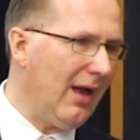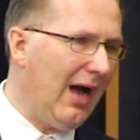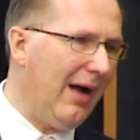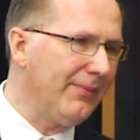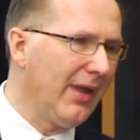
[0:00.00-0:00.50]

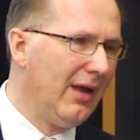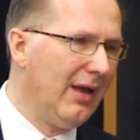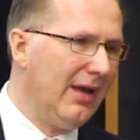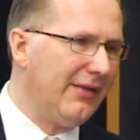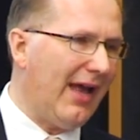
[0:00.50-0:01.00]

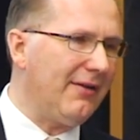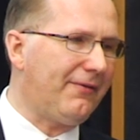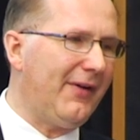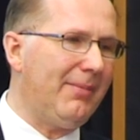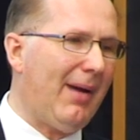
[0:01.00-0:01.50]
Tenant
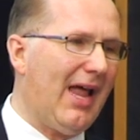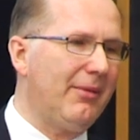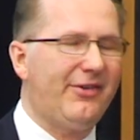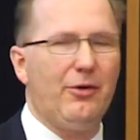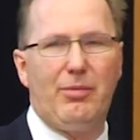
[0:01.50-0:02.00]
fee ban,
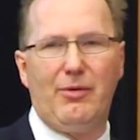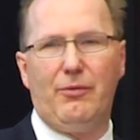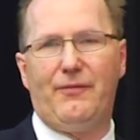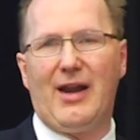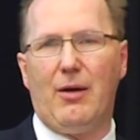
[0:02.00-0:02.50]
I'm sure we're
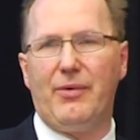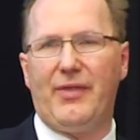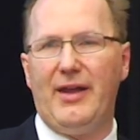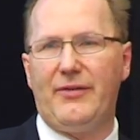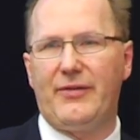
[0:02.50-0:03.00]
all fed up with
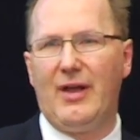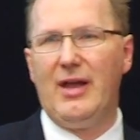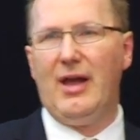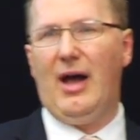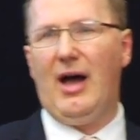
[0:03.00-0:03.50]
this.
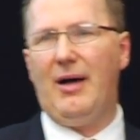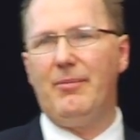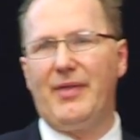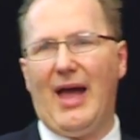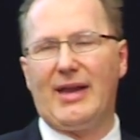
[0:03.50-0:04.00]

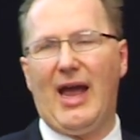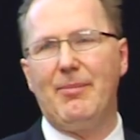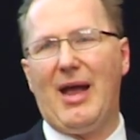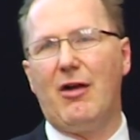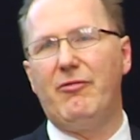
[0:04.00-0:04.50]
That
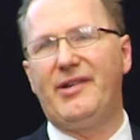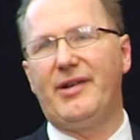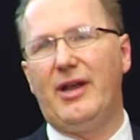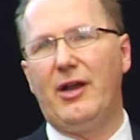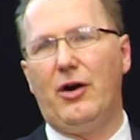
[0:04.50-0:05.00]
came out
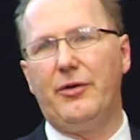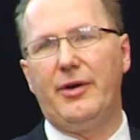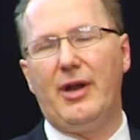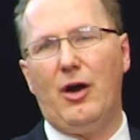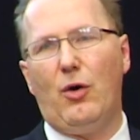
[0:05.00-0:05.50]
originally
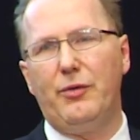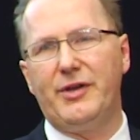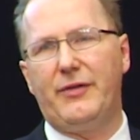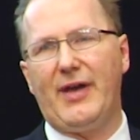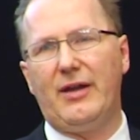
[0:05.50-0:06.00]
on all
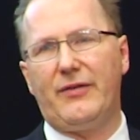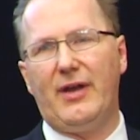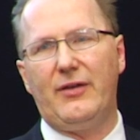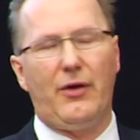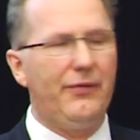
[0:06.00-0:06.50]
new
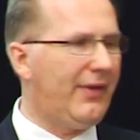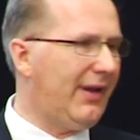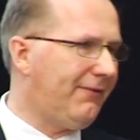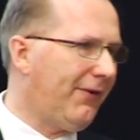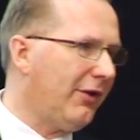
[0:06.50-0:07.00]
tenancies on
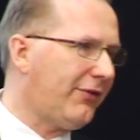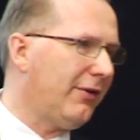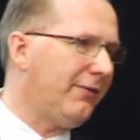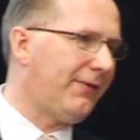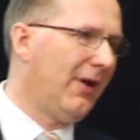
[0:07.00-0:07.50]
the 1st
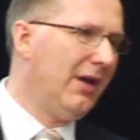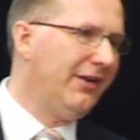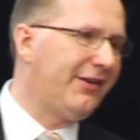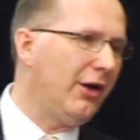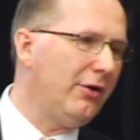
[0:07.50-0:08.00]
of
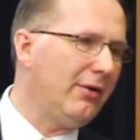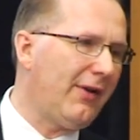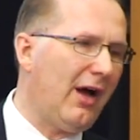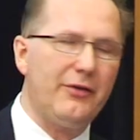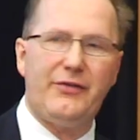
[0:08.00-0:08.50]
June of
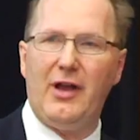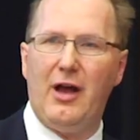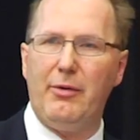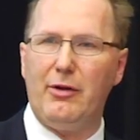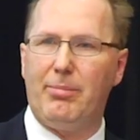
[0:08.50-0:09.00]
last
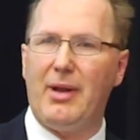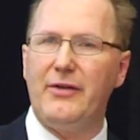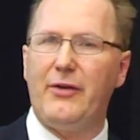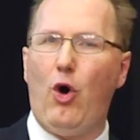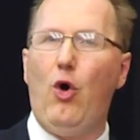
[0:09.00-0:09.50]
year. It will apply
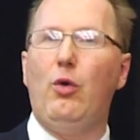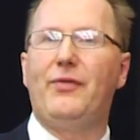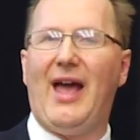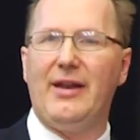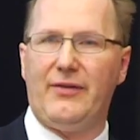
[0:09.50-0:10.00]
to all
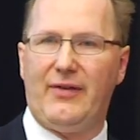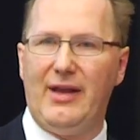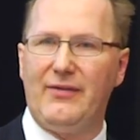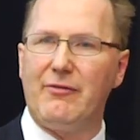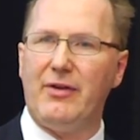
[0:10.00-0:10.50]

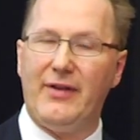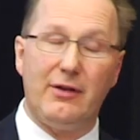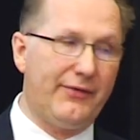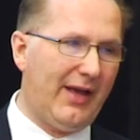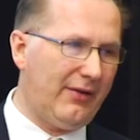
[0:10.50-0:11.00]
tenancies, every
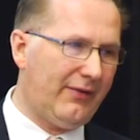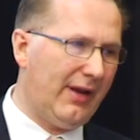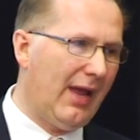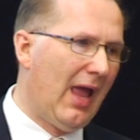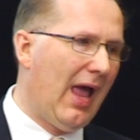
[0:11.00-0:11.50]
single
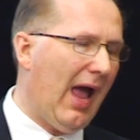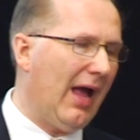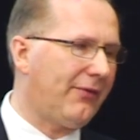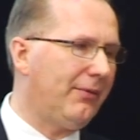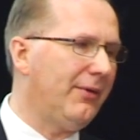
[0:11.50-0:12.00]
tenancy,
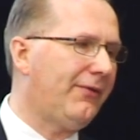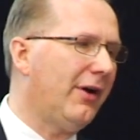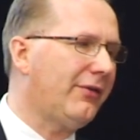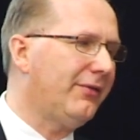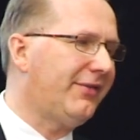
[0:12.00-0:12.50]
as from the
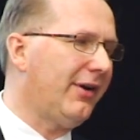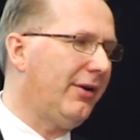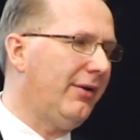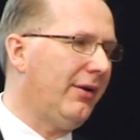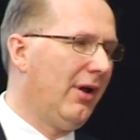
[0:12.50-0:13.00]
1st of
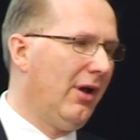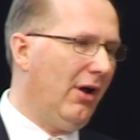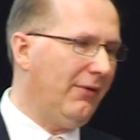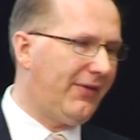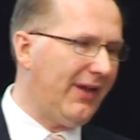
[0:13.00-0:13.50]
June
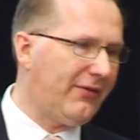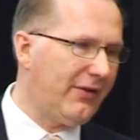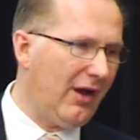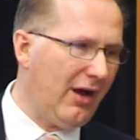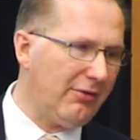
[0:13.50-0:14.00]
of this
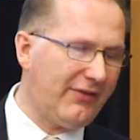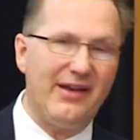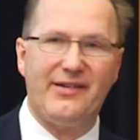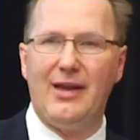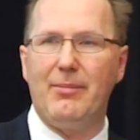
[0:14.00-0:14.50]
year.
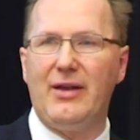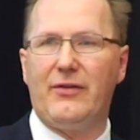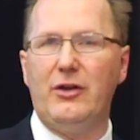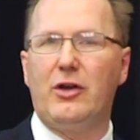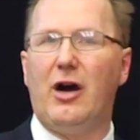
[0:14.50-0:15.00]
Essentially, it means
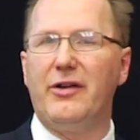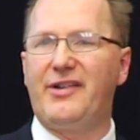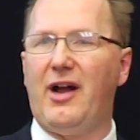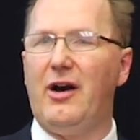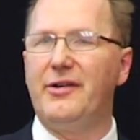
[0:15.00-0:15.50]
that you can't
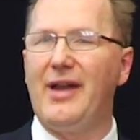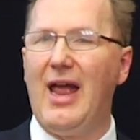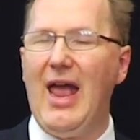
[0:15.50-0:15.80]
charge